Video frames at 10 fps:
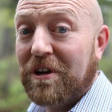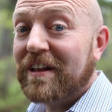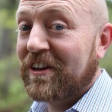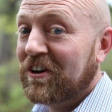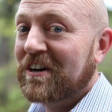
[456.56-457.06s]

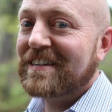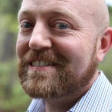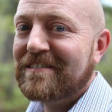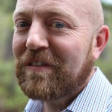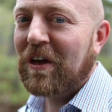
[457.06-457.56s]
really
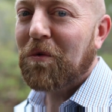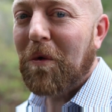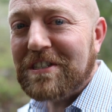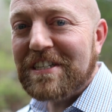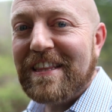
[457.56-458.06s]
curious,
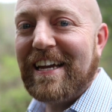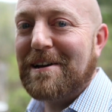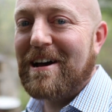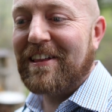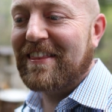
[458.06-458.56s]
what do you think
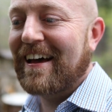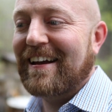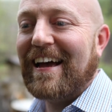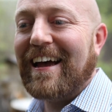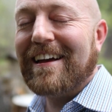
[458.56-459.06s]
about
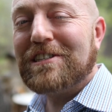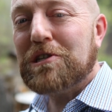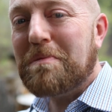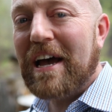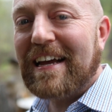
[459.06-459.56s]
that? I
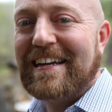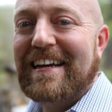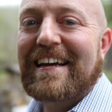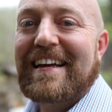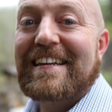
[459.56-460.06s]
expect
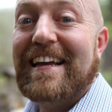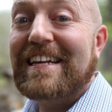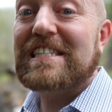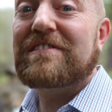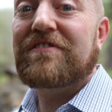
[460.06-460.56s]
to
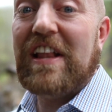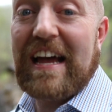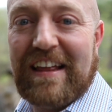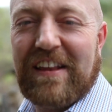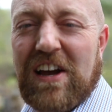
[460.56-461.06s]
get some
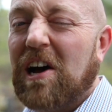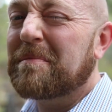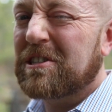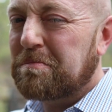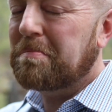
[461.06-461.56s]
flack in the
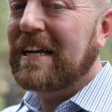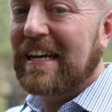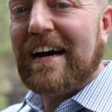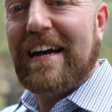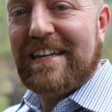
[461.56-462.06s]
comments. Be
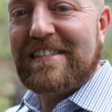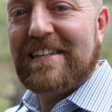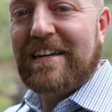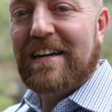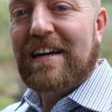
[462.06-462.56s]

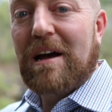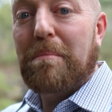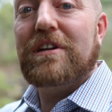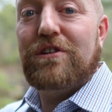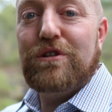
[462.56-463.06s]
nice,
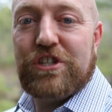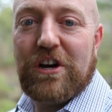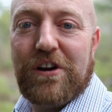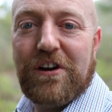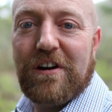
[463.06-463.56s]
but do
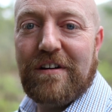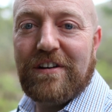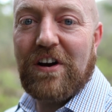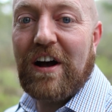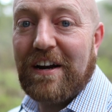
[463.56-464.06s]
share your,
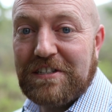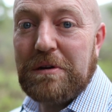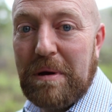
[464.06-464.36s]
your honest